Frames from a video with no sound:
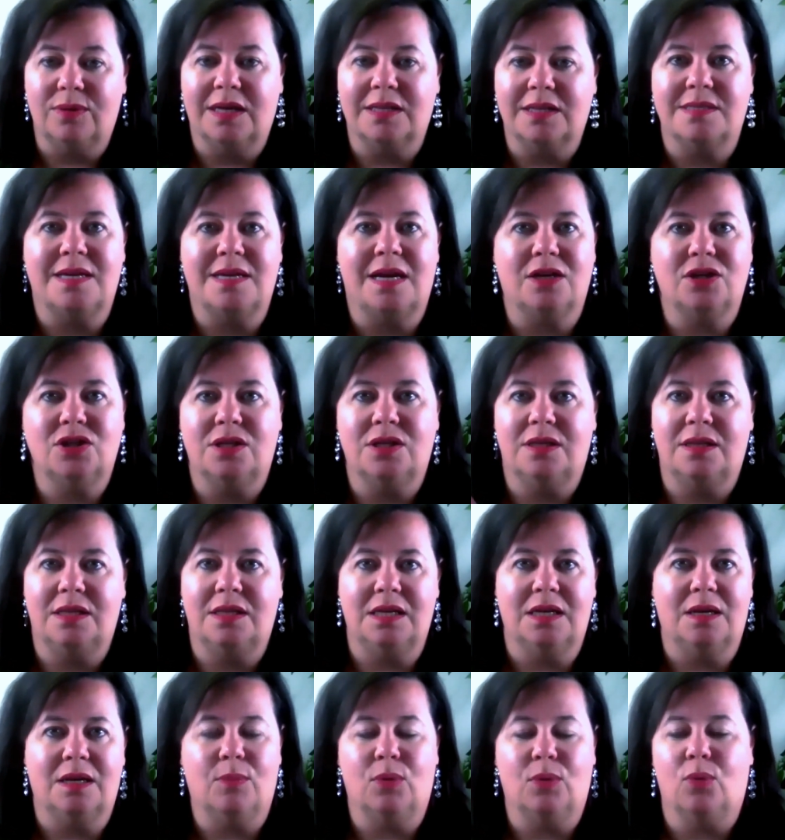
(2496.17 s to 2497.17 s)
That's actually
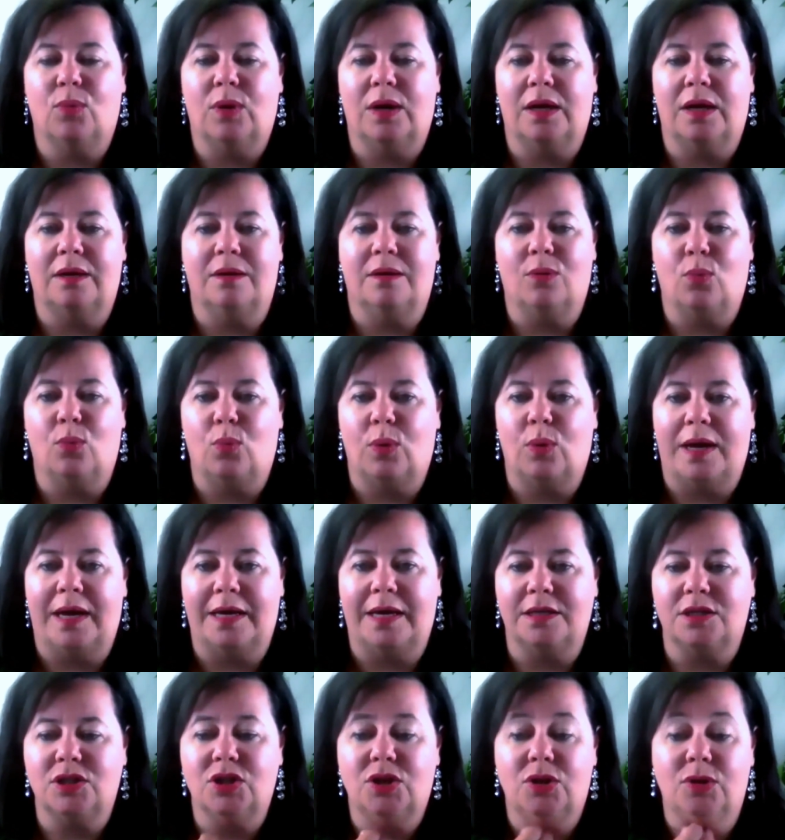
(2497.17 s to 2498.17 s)
the number one
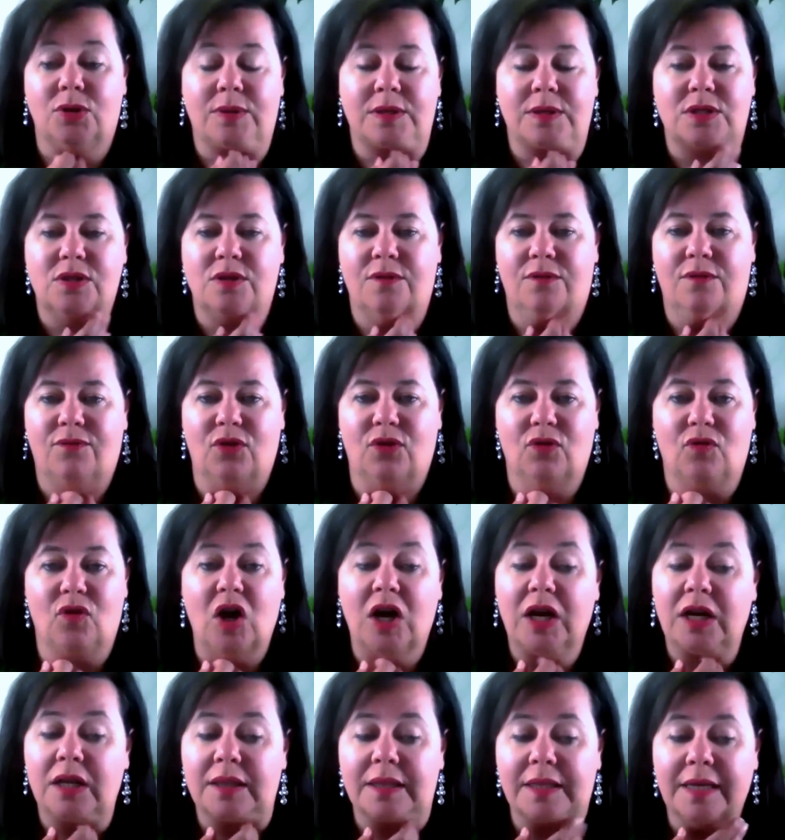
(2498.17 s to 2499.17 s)
way to do it. So if you've
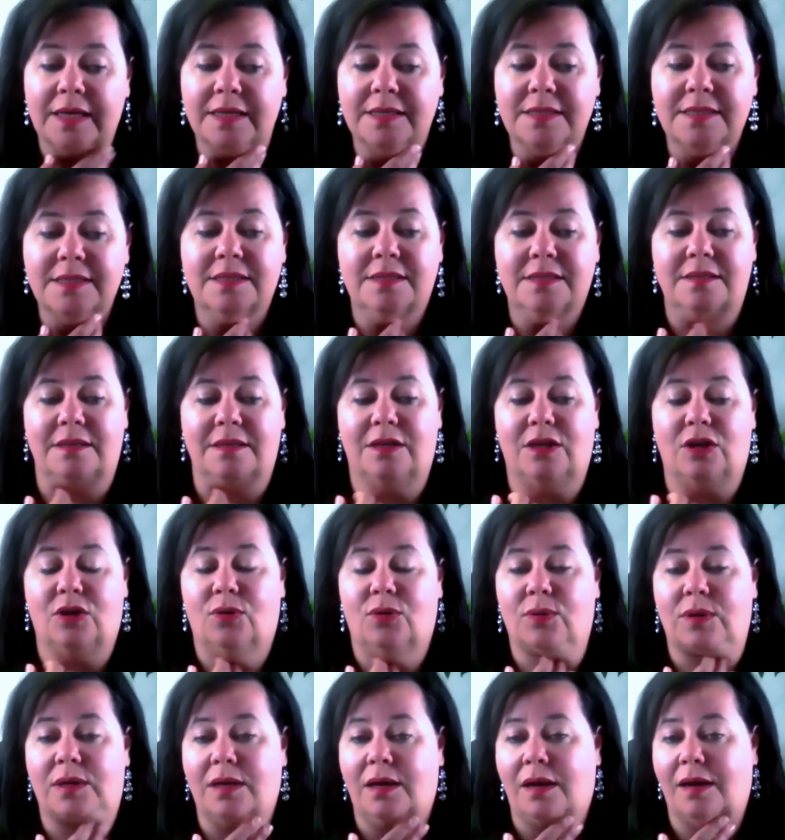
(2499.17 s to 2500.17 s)
got a list, you
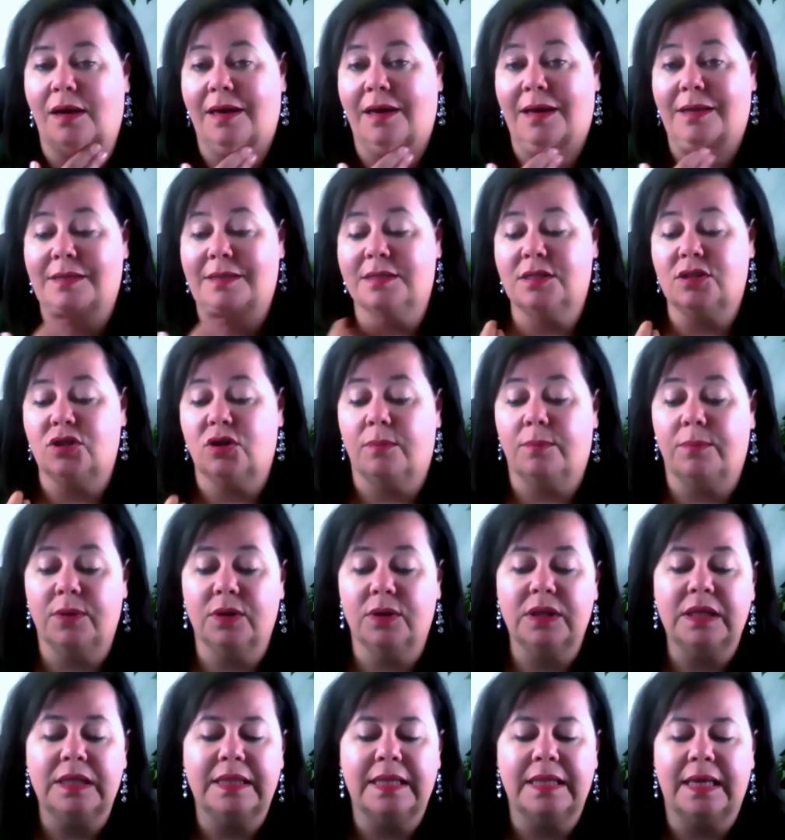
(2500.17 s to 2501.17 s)
know, again, start
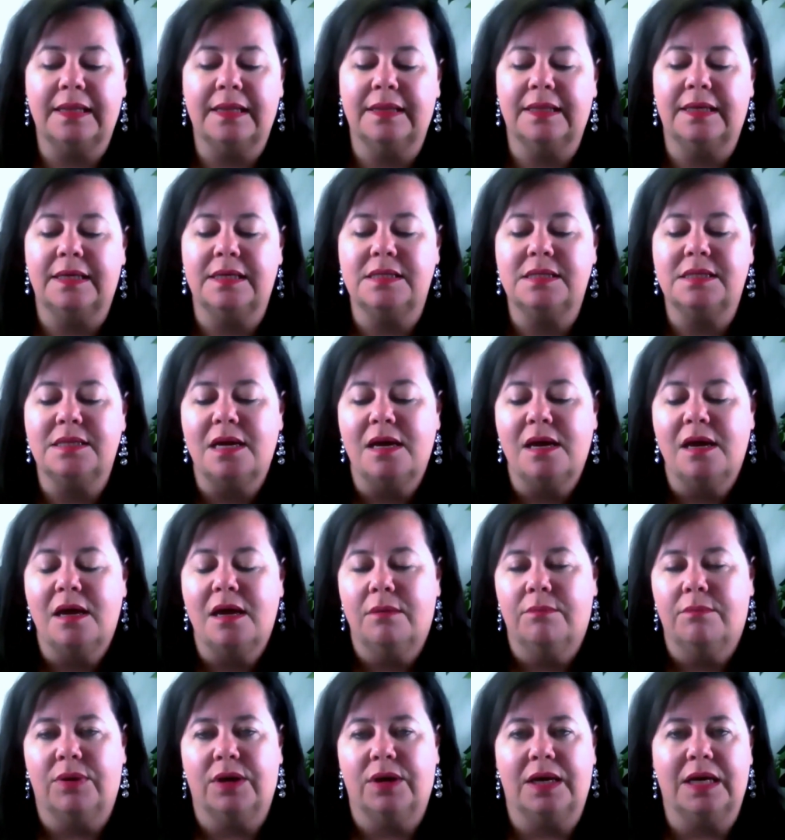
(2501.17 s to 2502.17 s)
building that list,
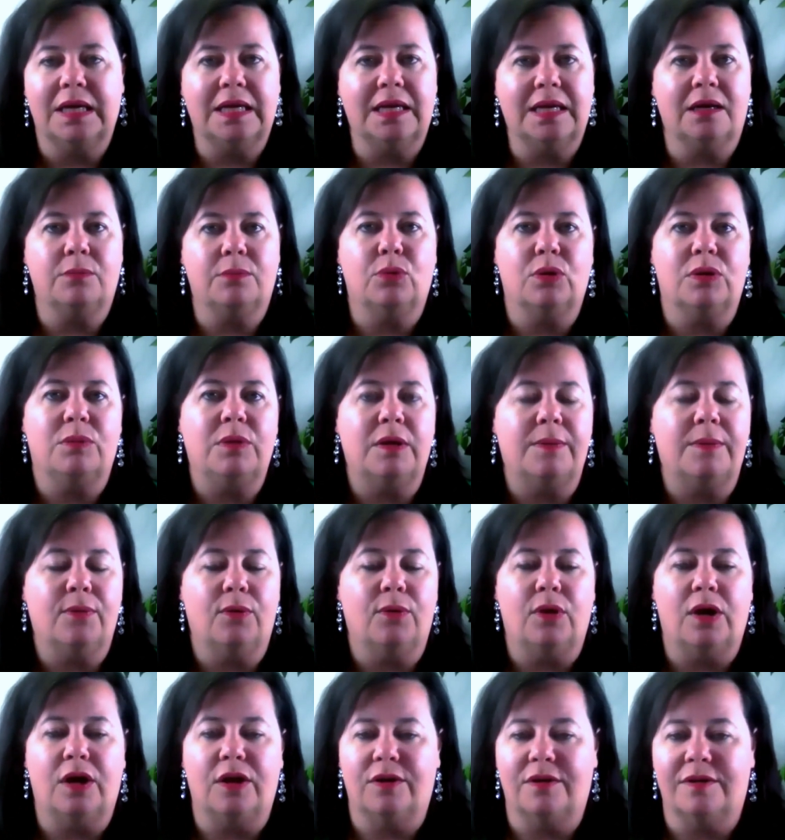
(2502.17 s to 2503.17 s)
but connect with
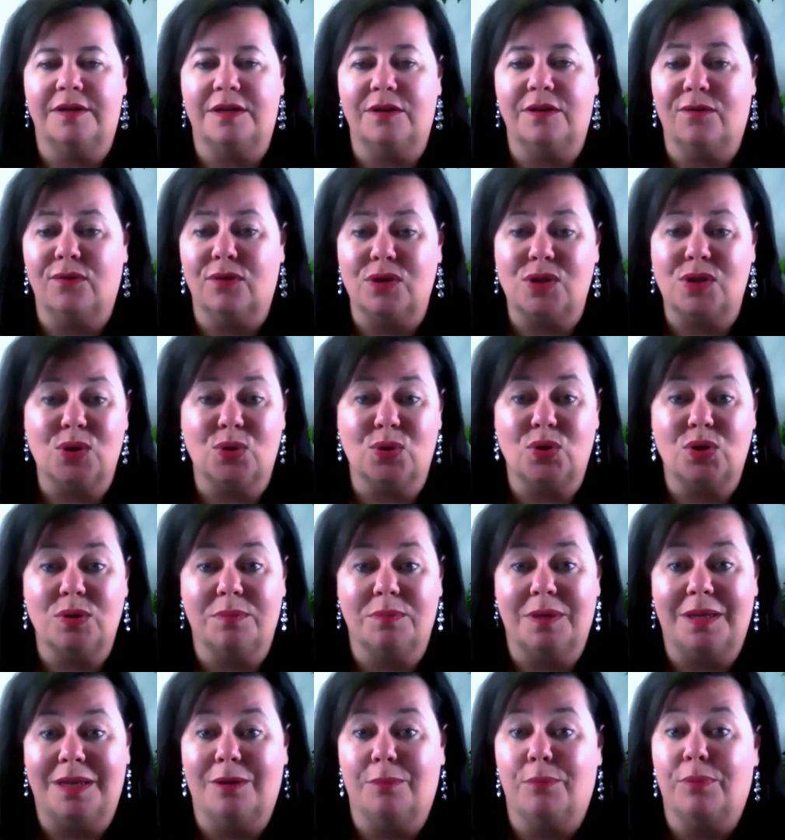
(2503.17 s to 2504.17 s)
people on the different
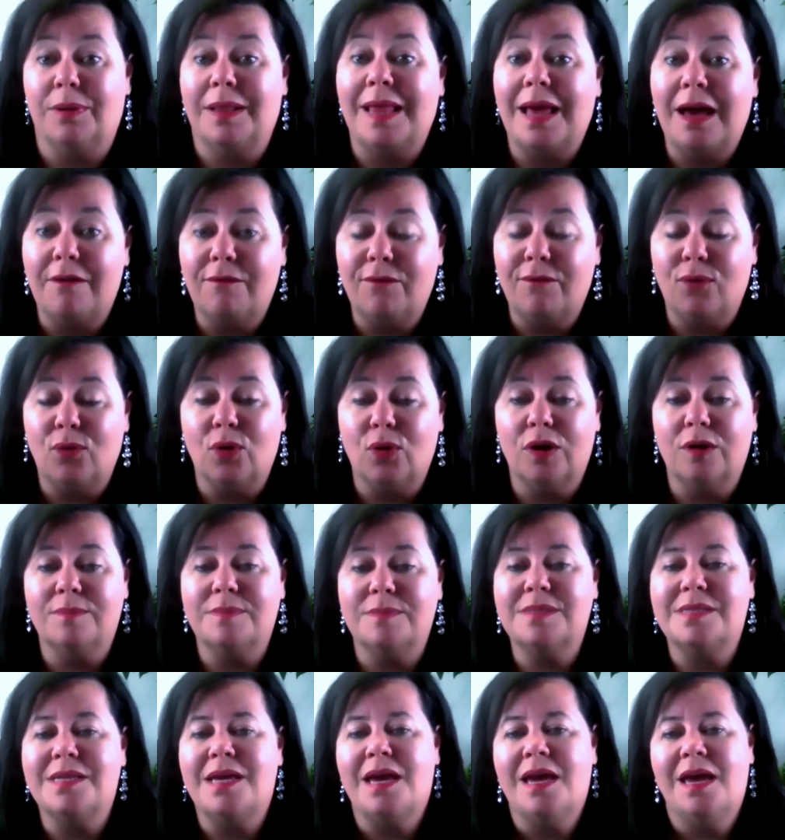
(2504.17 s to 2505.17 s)
social media
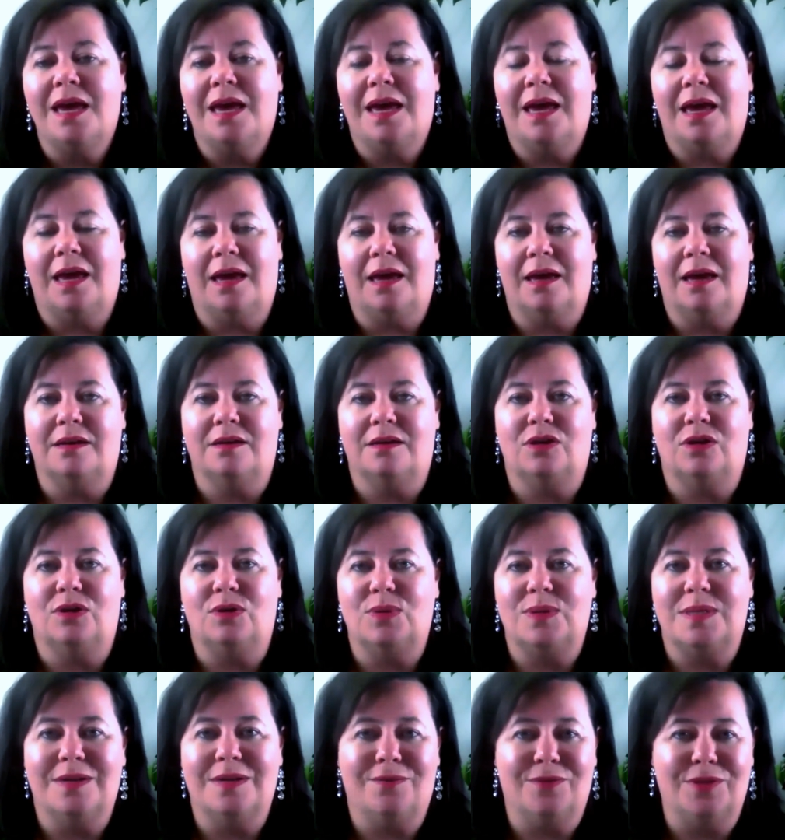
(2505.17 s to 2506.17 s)
platforms. And
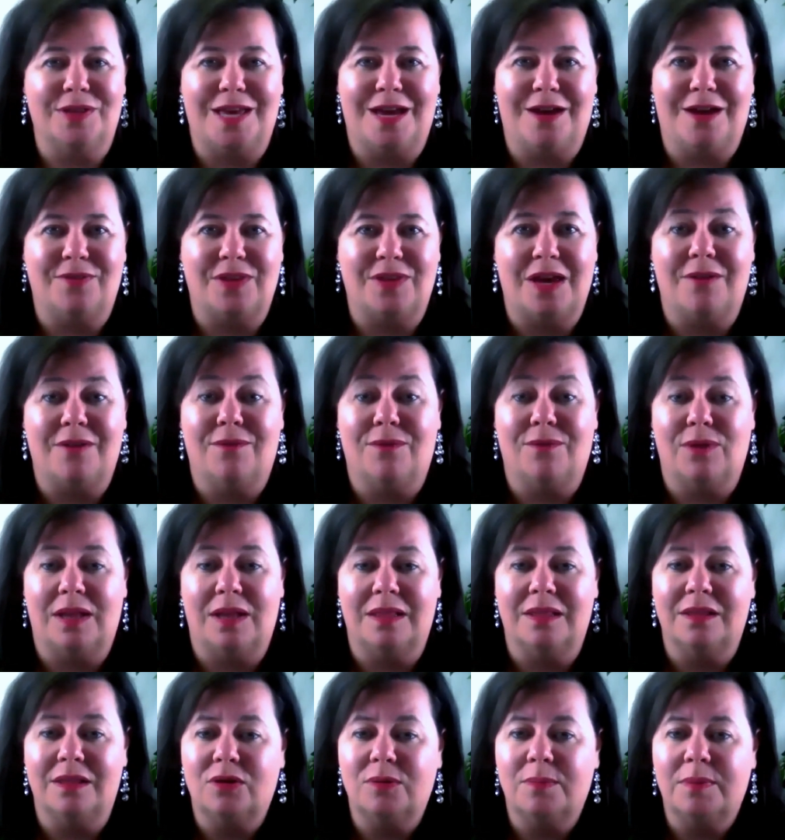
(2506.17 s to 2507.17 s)
you definitely have to have
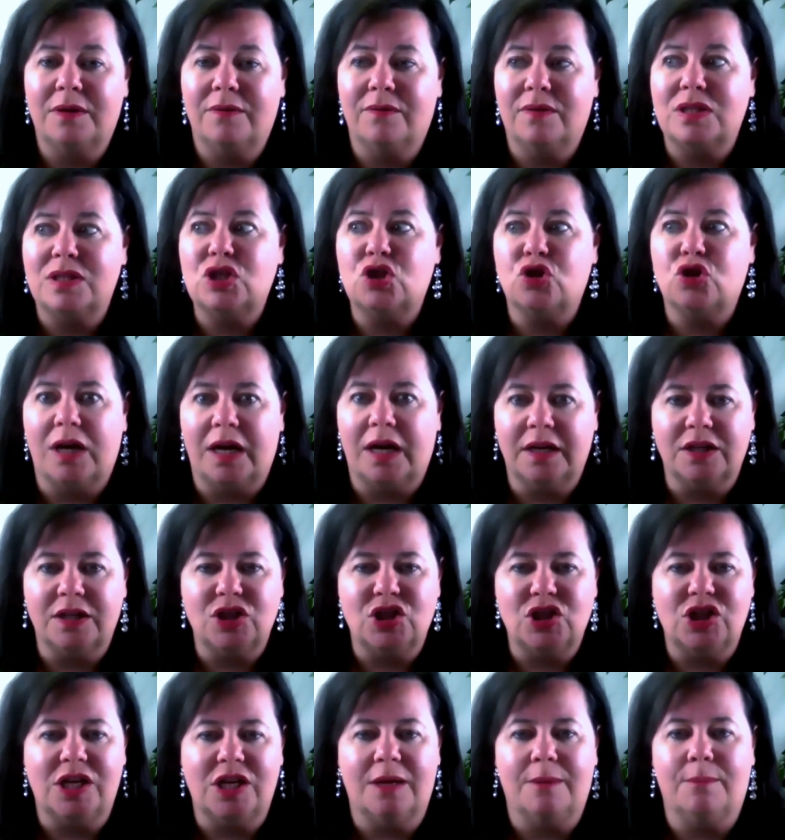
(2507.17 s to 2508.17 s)
a little bit of a
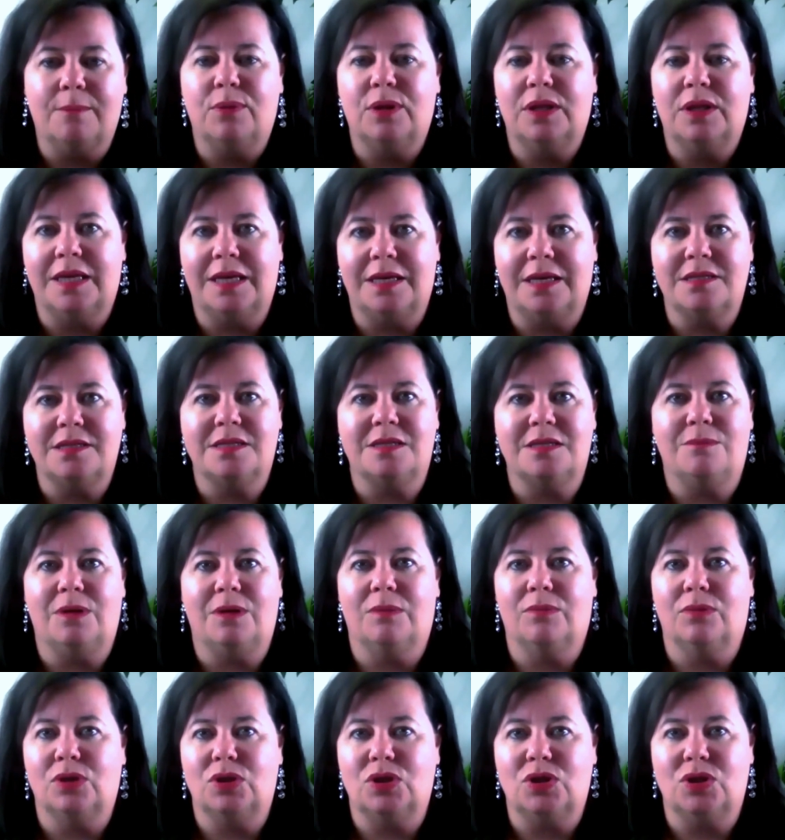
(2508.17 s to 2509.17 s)
strategy in place to be
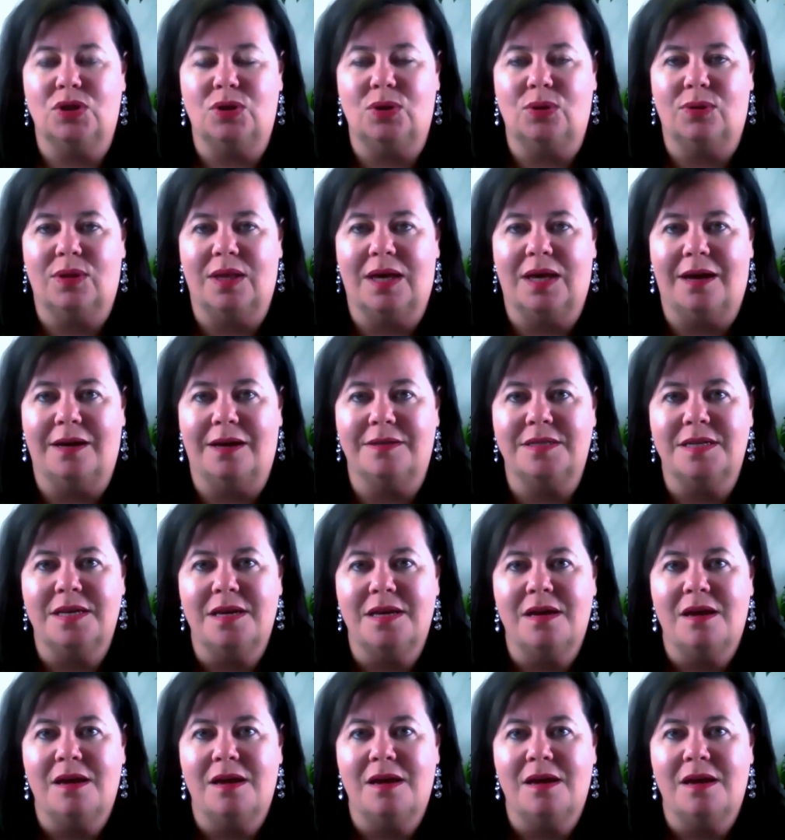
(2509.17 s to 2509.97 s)
able to do that.